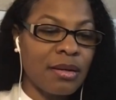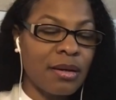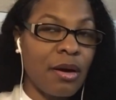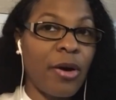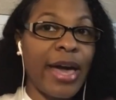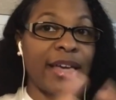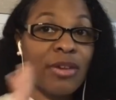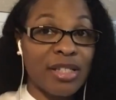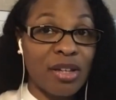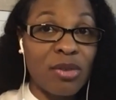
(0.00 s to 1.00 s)
okay, so
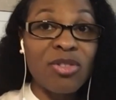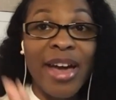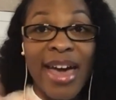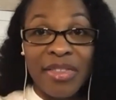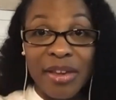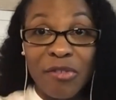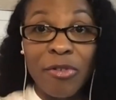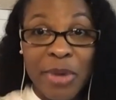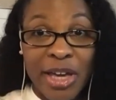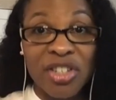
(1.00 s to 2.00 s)
I told you I had the
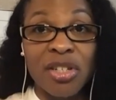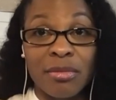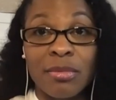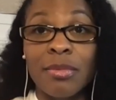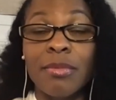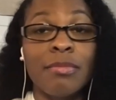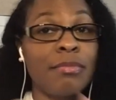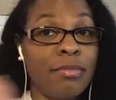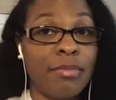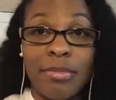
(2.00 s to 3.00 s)
information.
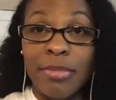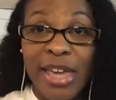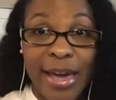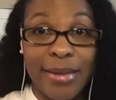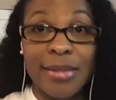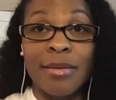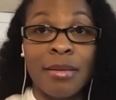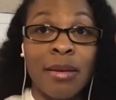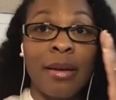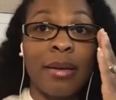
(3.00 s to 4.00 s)
Yes,
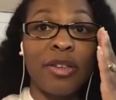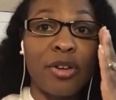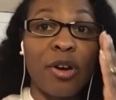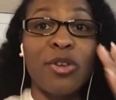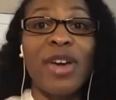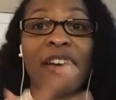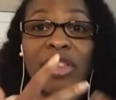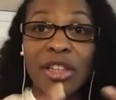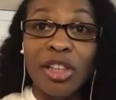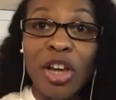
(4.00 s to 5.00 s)
you have
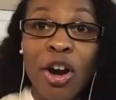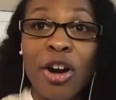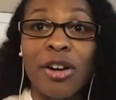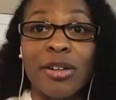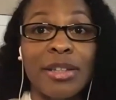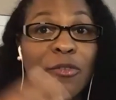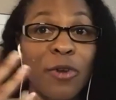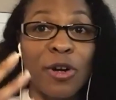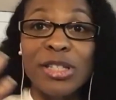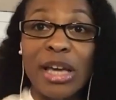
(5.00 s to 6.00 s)
to learn. The
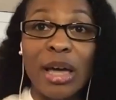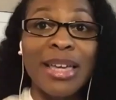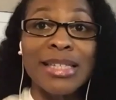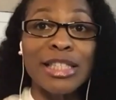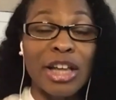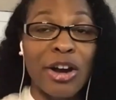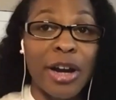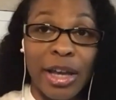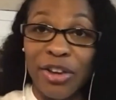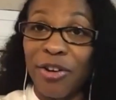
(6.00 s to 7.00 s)
first step is
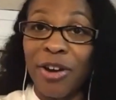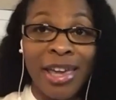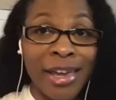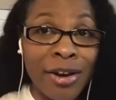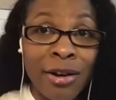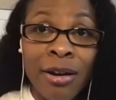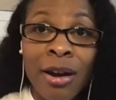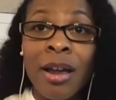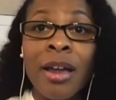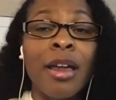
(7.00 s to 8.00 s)
learning. You're here.
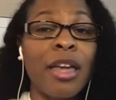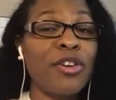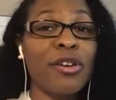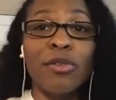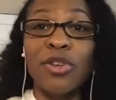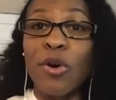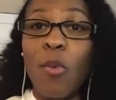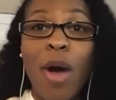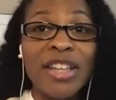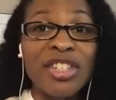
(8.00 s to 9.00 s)
You're
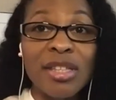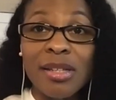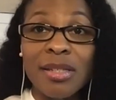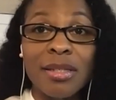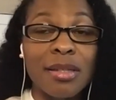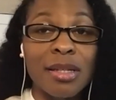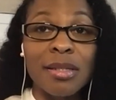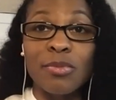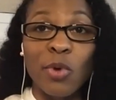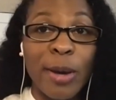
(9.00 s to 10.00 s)
watching this
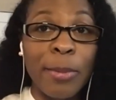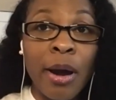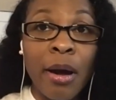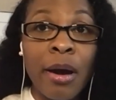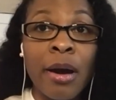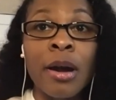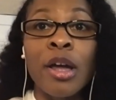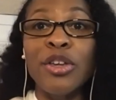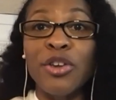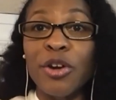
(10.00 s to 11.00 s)
webinar.
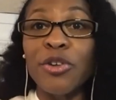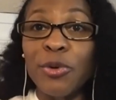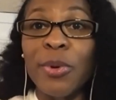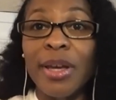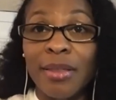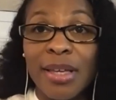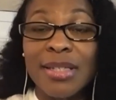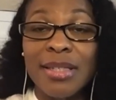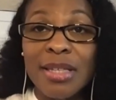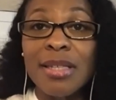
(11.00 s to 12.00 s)
You're doing
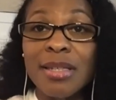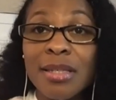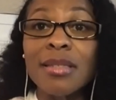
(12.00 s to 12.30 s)
this. This is